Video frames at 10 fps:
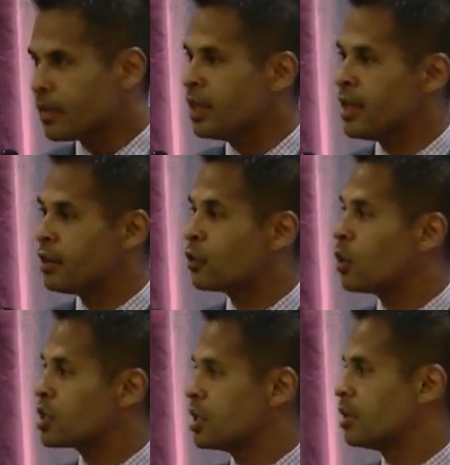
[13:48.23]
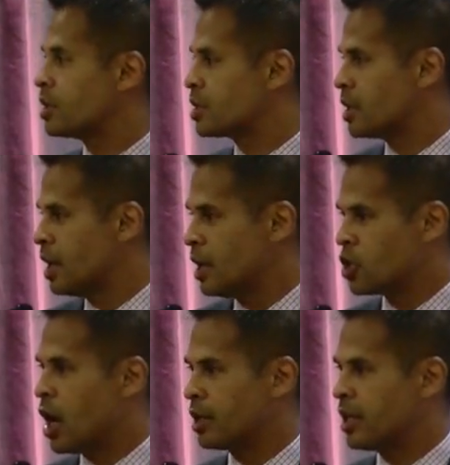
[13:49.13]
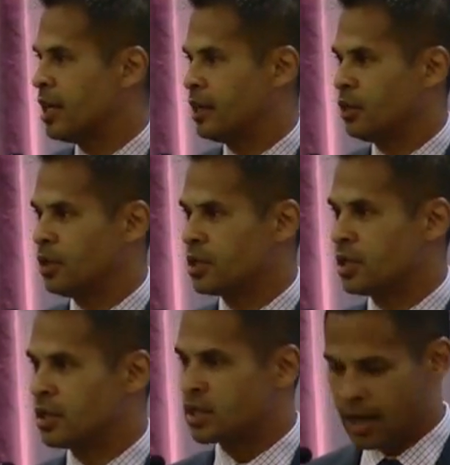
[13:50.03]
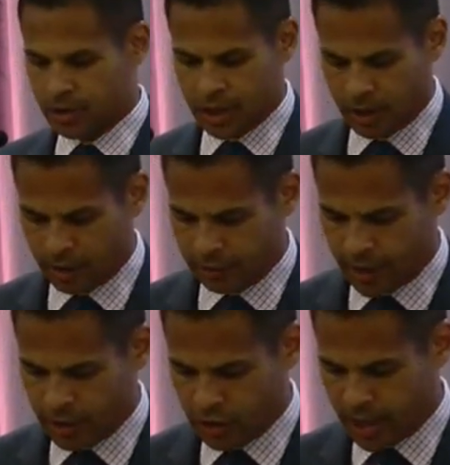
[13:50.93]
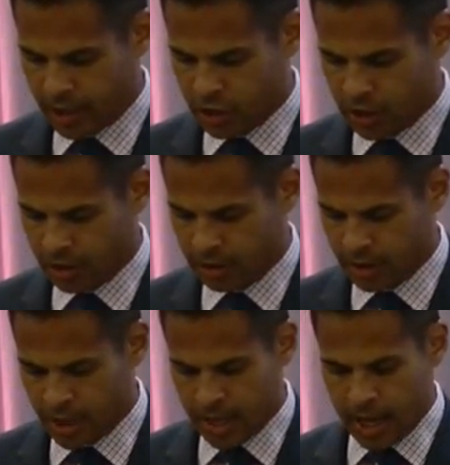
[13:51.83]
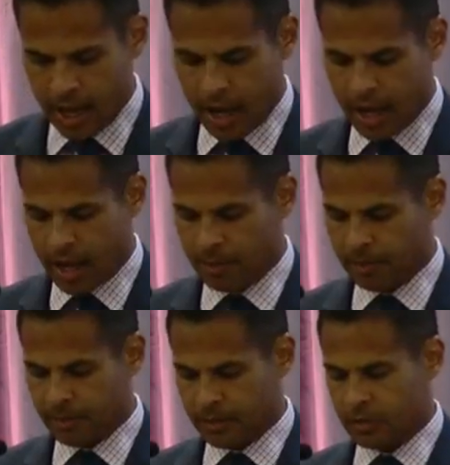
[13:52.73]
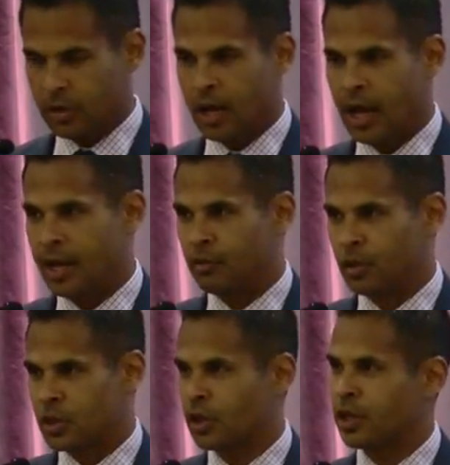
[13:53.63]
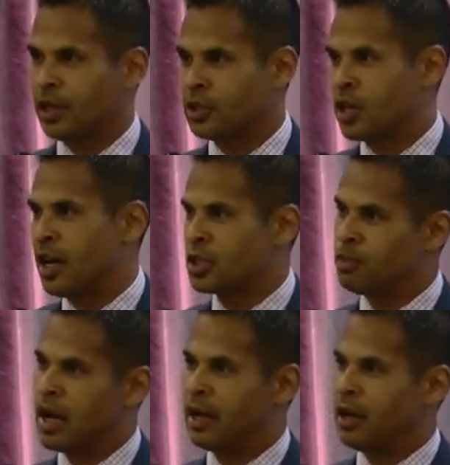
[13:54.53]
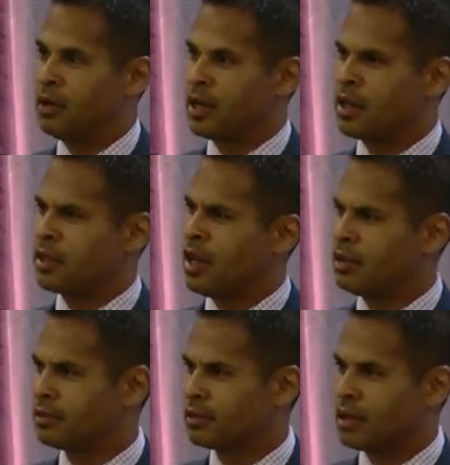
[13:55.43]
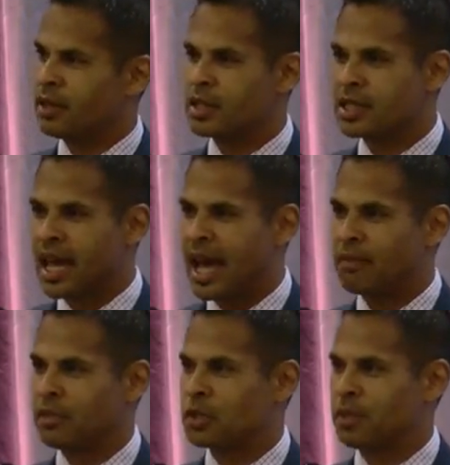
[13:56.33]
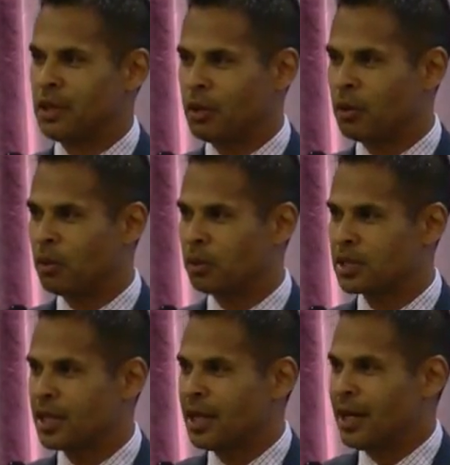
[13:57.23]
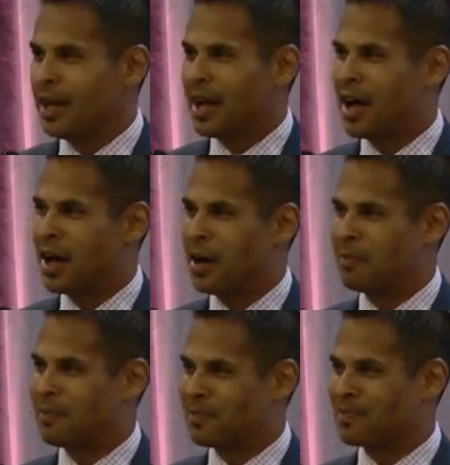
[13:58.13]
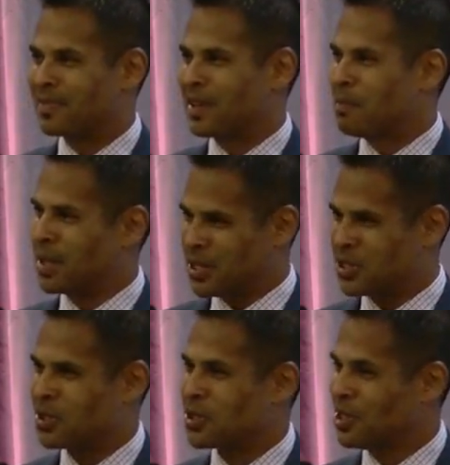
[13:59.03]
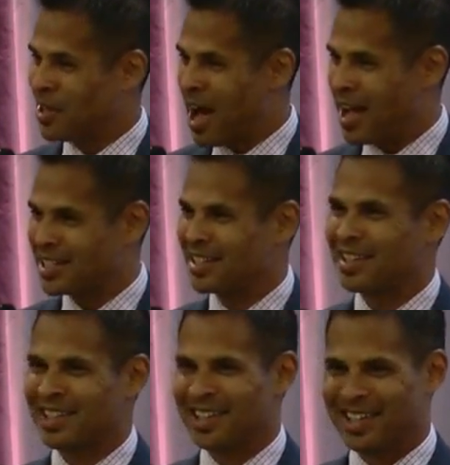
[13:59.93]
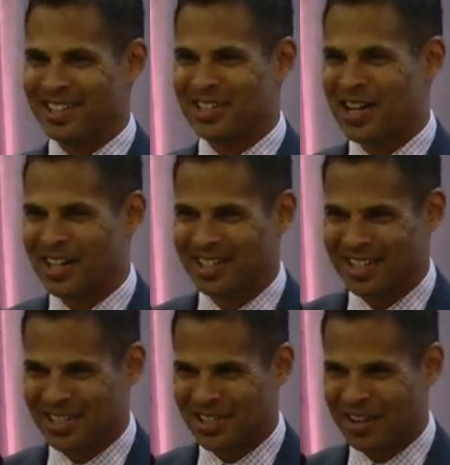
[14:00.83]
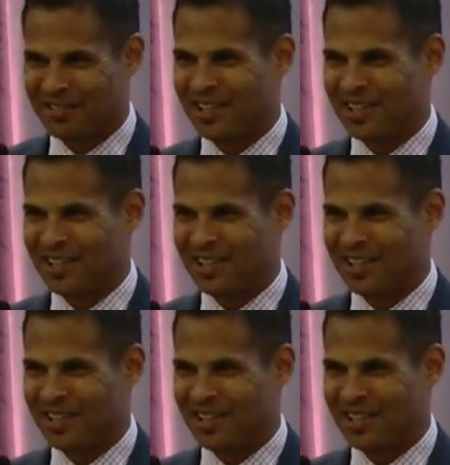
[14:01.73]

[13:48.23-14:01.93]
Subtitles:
And then, of course, there is John King, who is the Secretary of Education. I was looking at John's bio, and I thought, oh, this cat must be old, because there's a lot that he has done in his life.